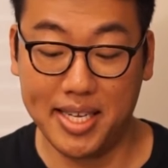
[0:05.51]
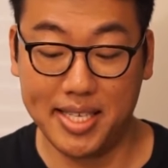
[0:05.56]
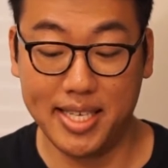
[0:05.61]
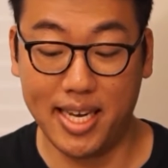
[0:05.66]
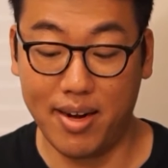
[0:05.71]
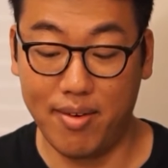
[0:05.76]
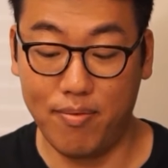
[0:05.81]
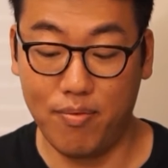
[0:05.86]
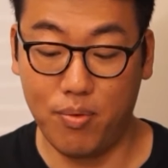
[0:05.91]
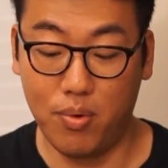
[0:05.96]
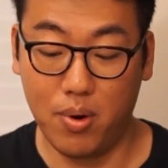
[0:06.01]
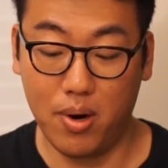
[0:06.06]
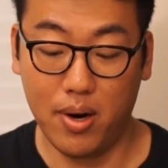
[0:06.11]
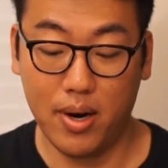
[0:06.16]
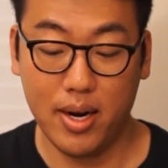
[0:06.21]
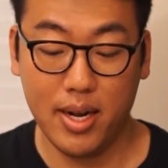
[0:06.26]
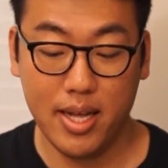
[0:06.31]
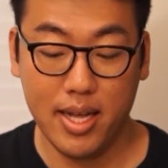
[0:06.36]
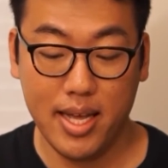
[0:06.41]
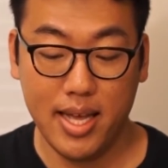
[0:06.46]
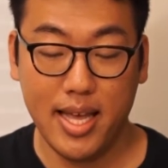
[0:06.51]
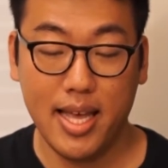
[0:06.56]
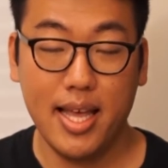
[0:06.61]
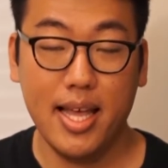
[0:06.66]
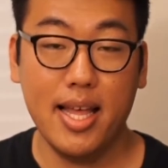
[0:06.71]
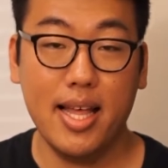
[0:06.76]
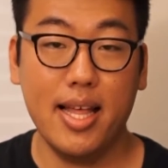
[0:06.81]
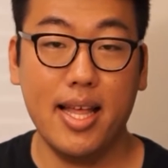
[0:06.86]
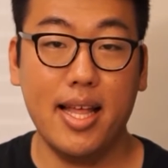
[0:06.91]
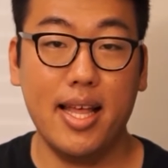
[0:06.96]
excited for.
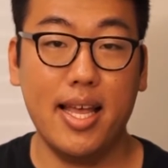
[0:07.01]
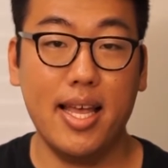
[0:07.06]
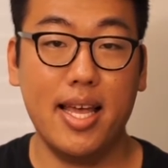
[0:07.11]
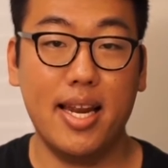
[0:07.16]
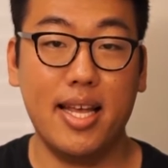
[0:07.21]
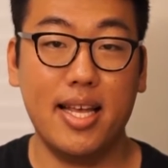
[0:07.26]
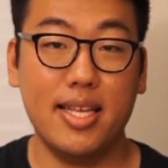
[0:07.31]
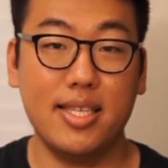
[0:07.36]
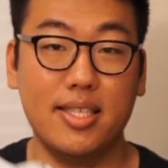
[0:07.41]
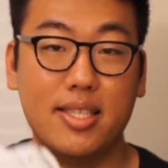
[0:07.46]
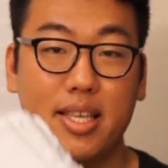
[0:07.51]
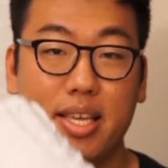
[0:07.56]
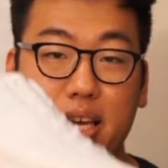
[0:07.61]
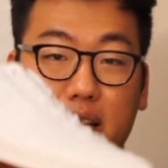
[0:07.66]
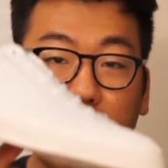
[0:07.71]
It is the